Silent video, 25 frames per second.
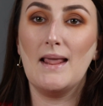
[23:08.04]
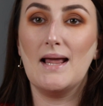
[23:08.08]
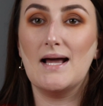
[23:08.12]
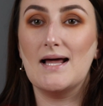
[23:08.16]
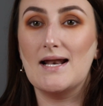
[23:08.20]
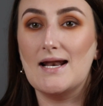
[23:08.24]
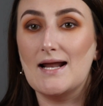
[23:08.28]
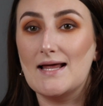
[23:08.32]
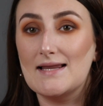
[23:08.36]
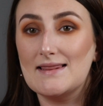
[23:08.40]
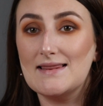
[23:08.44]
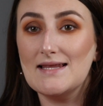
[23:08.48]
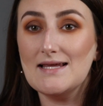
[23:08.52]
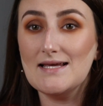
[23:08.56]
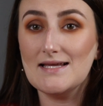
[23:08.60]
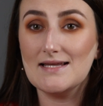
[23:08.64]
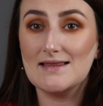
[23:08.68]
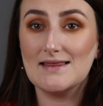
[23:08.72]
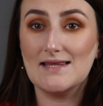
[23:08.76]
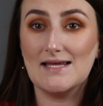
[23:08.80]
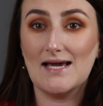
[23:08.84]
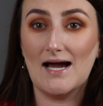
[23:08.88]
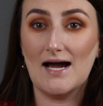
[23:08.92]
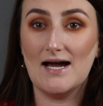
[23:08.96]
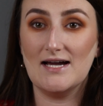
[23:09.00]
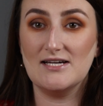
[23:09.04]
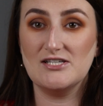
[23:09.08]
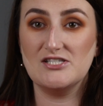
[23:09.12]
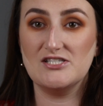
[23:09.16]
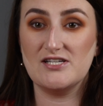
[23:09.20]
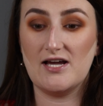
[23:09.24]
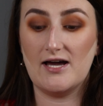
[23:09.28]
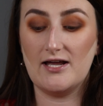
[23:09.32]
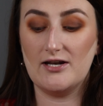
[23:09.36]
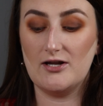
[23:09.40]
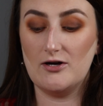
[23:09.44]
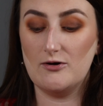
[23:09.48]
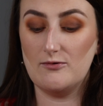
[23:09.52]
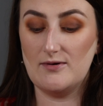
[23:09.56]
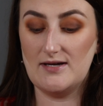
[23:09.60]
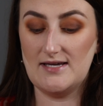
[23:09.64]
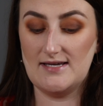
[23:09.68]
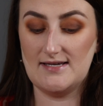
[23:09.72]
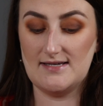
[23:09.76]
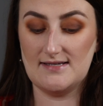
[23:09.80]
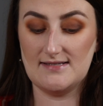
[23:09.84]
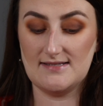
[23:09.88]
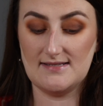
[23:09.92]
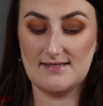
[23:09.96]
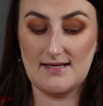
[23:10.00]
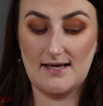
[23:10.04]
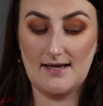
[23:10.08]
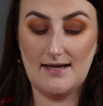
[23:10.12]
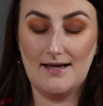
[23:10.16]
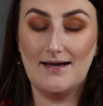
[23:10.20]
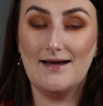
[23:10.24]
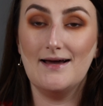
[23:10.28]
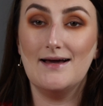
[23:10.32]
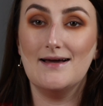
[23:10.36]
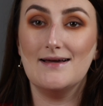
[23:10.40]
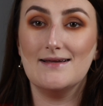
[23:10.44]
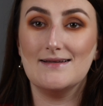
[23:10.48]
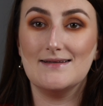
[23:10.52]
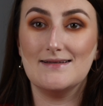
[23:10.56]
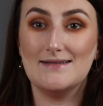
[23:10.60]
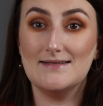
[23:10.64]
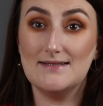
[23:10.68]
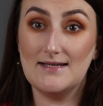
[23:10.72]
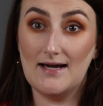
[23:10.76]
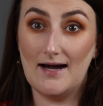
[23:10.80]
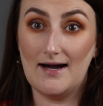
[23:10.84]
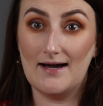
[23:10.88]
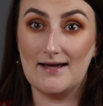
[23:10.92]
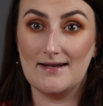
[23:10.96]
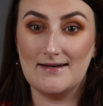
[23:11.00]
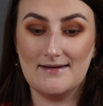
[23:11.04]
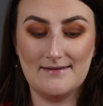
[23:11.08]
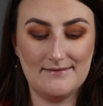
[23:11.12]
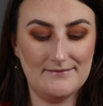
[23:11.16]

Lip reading: And I think the eyeshadow is done.